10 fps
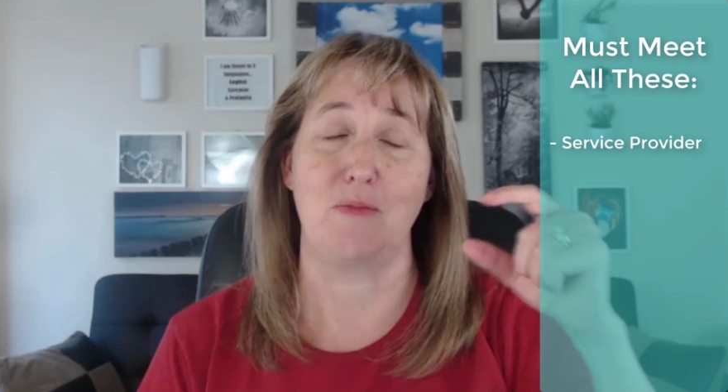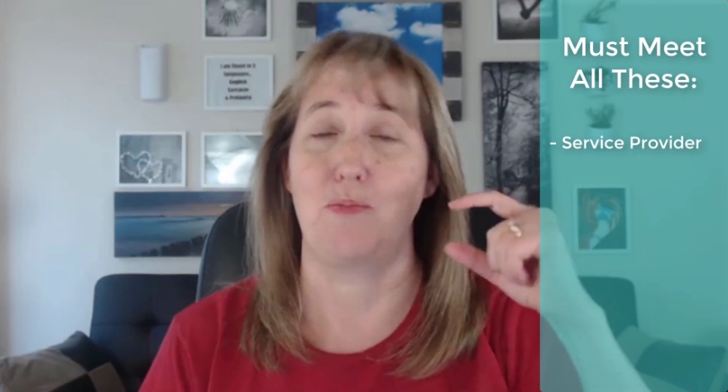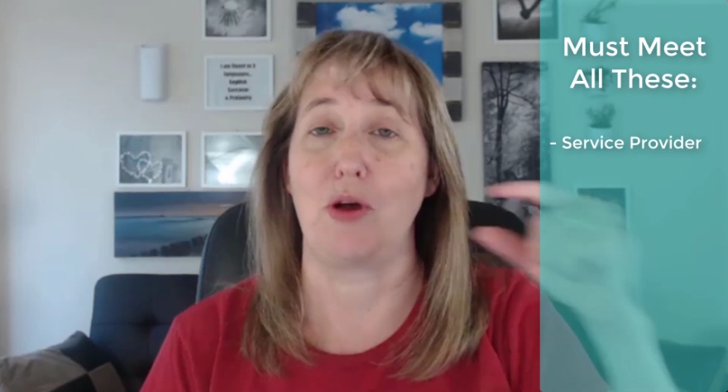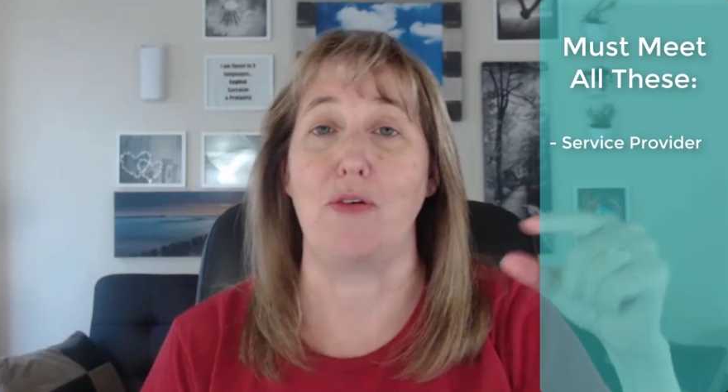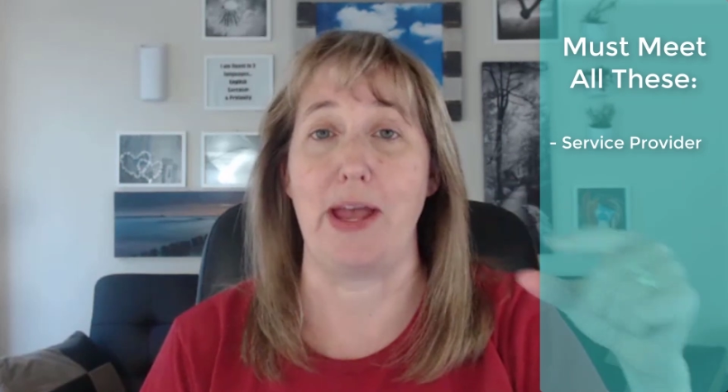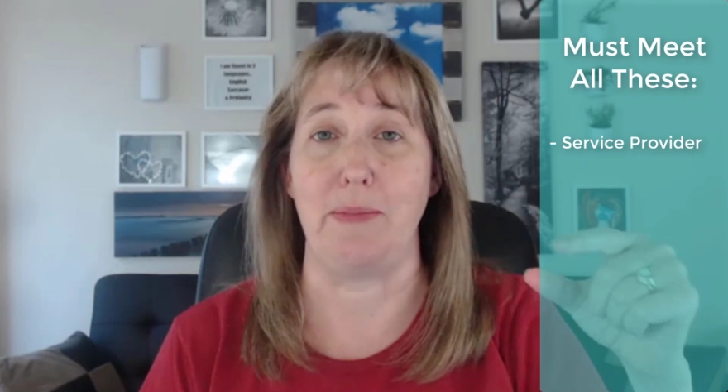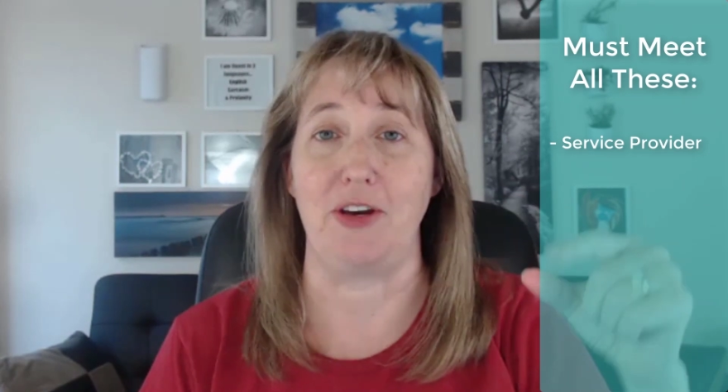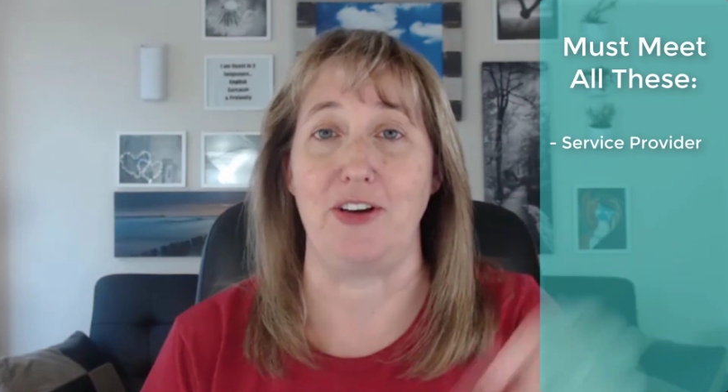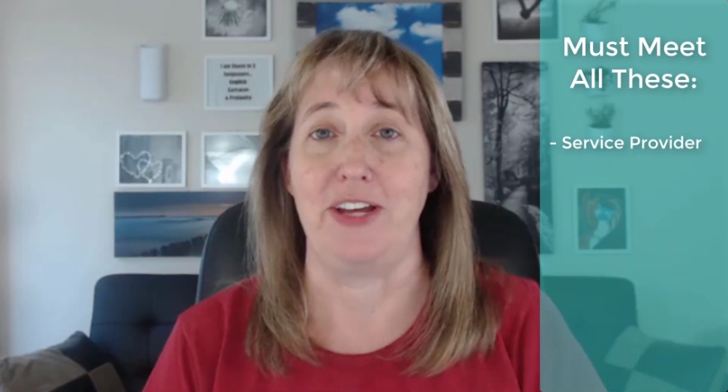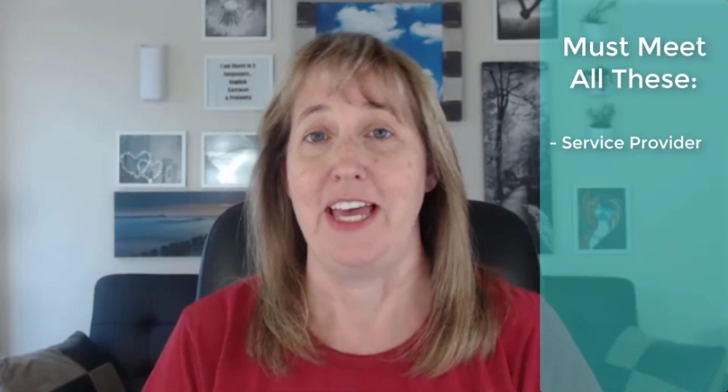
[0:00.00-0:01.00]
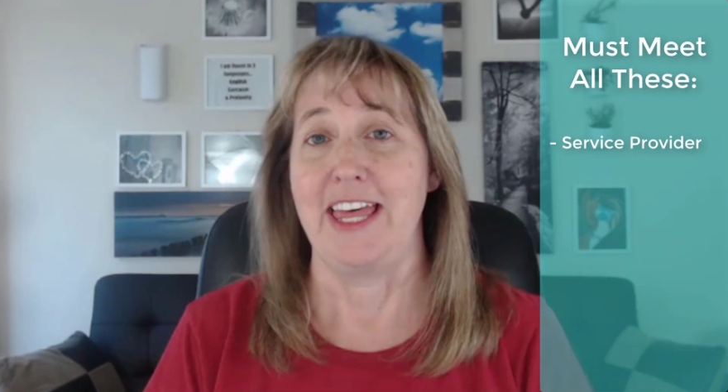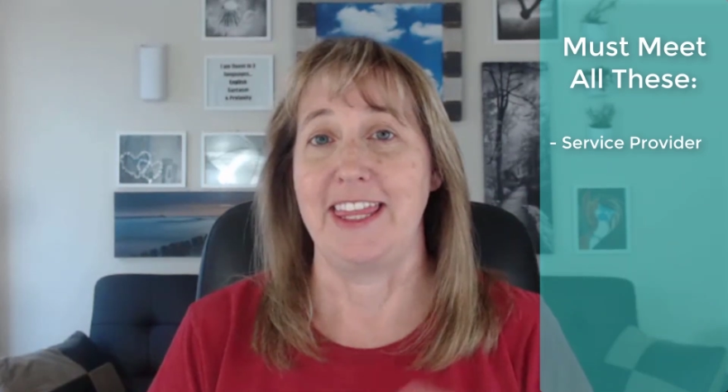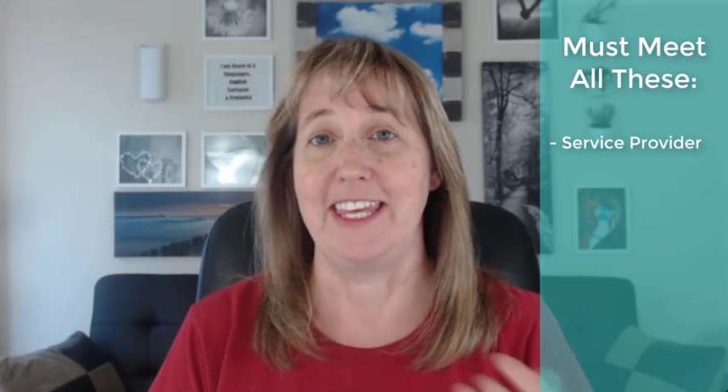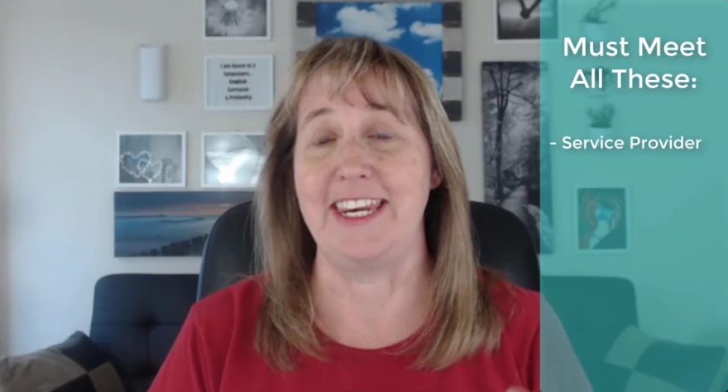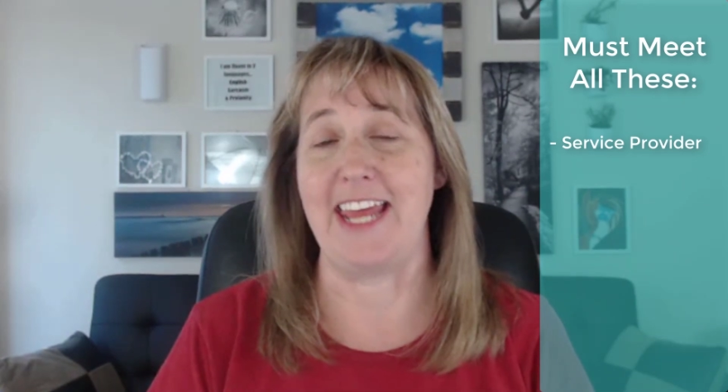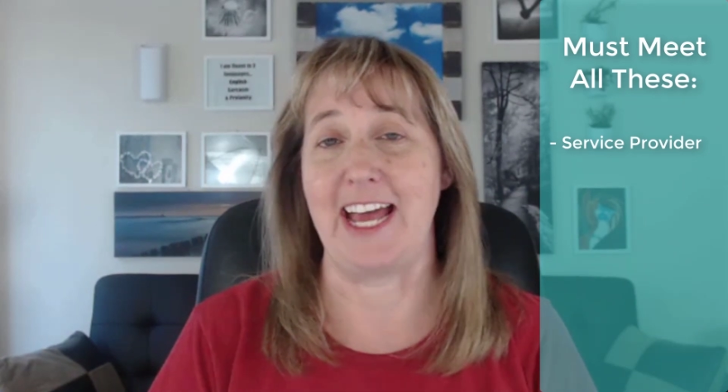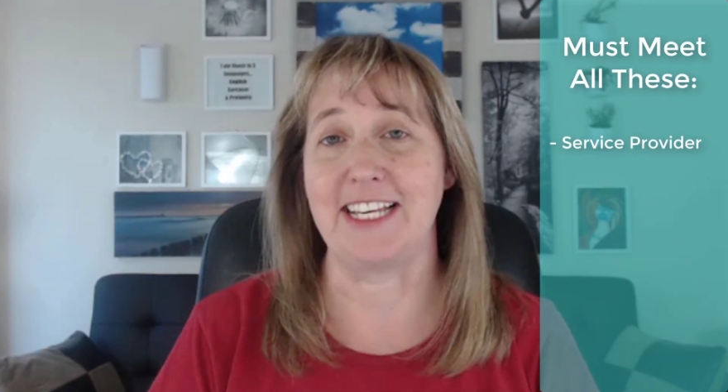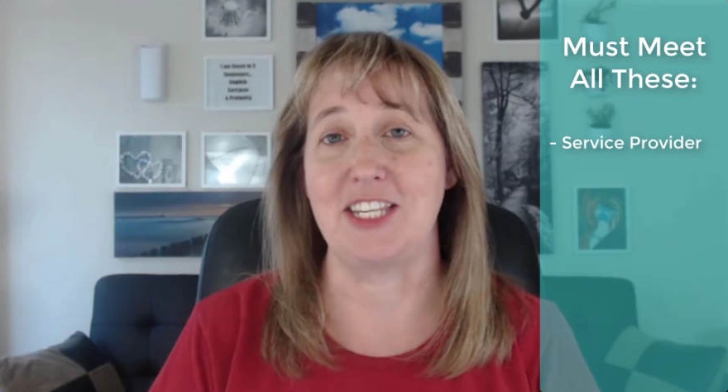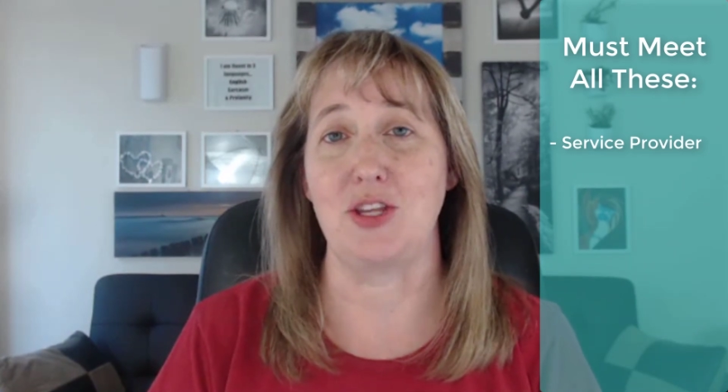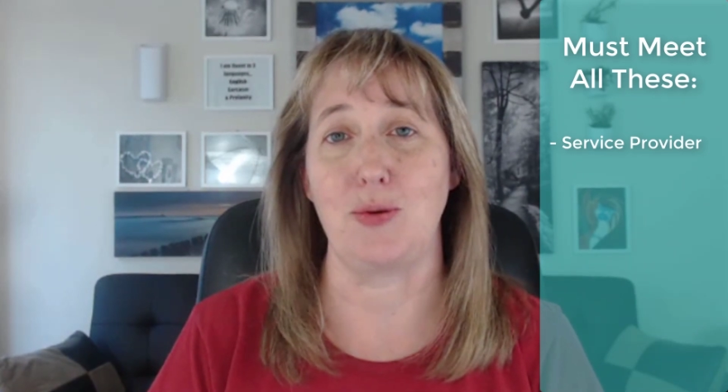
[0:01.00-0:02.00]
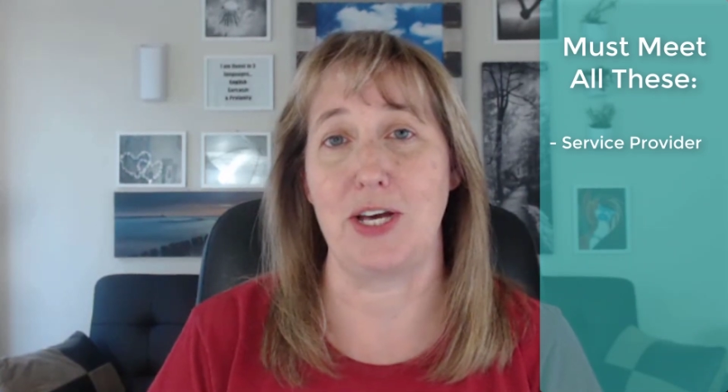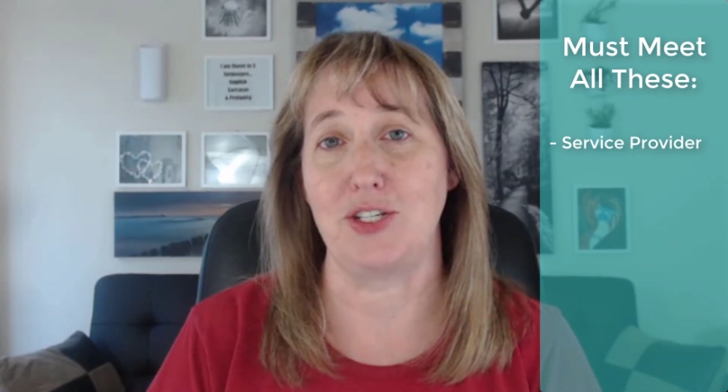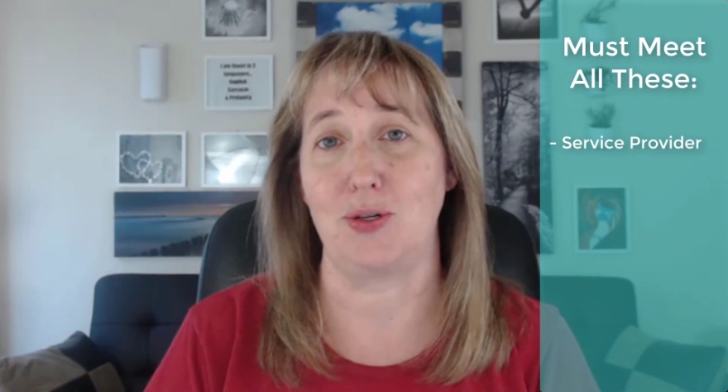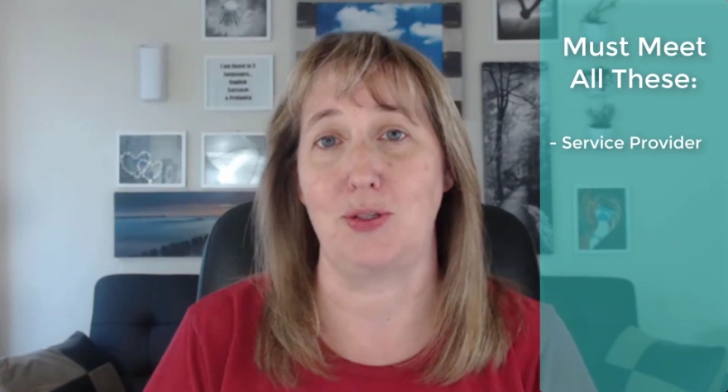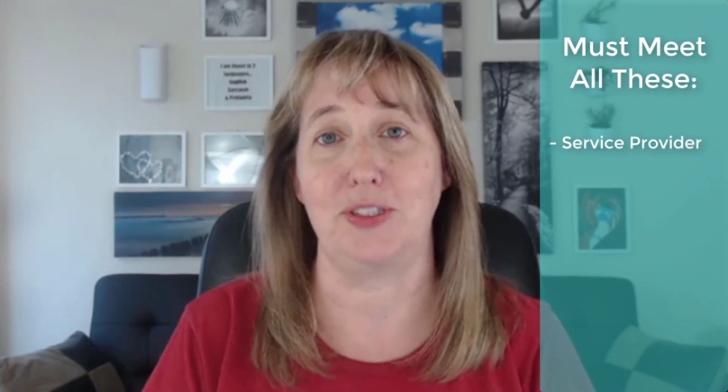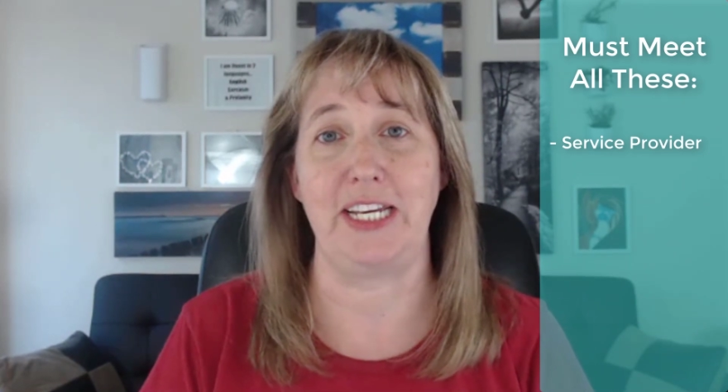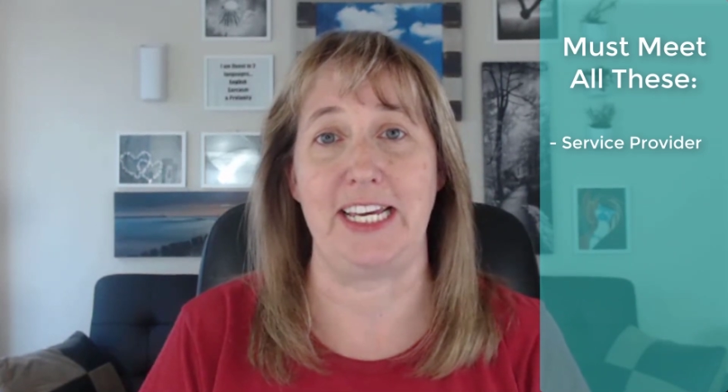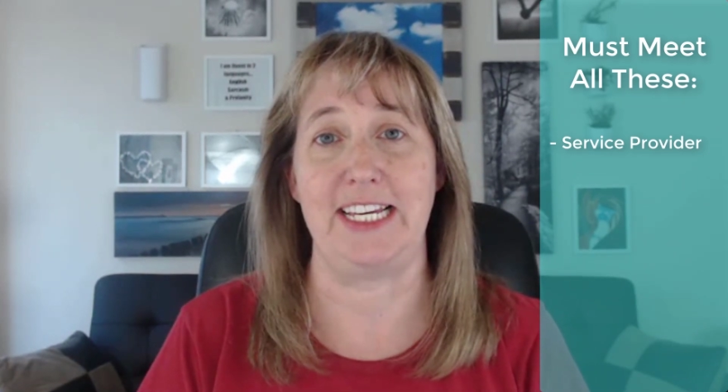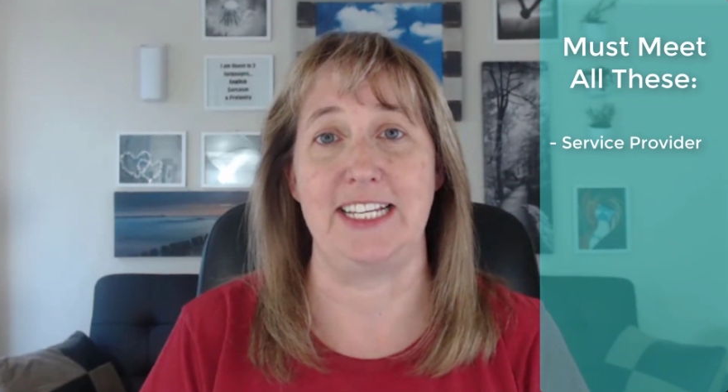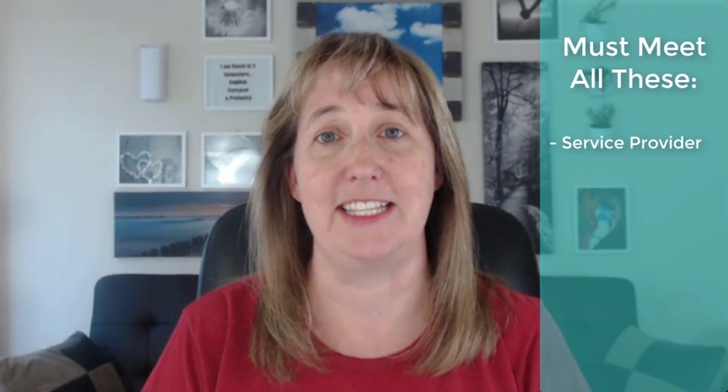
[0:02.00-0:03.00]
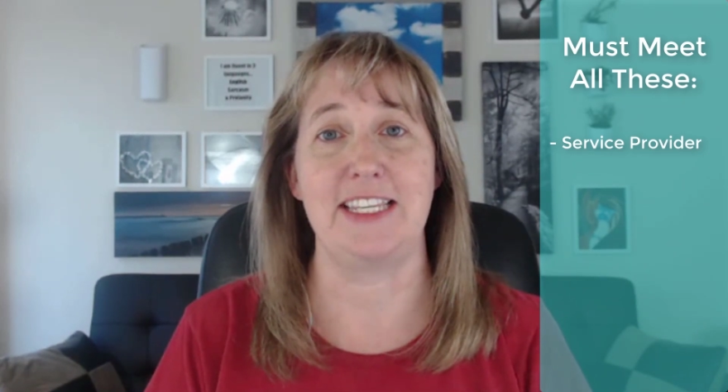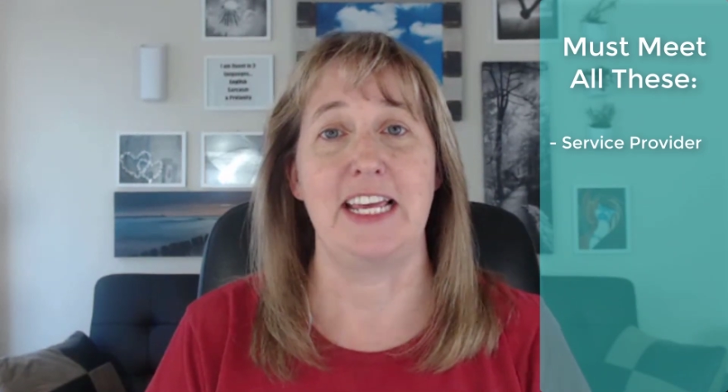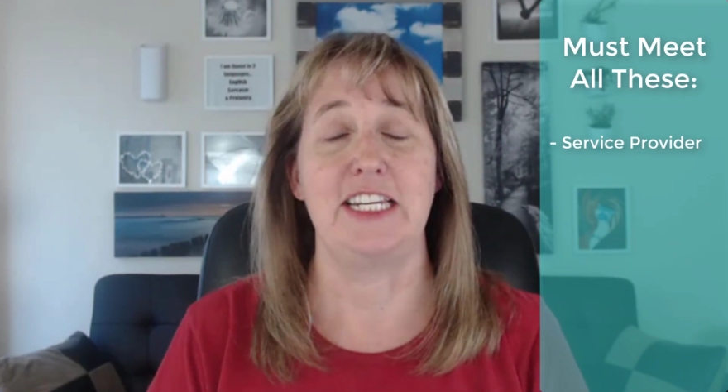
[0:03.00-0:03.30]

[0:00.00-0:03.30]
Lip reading: parameter. The next threshold is,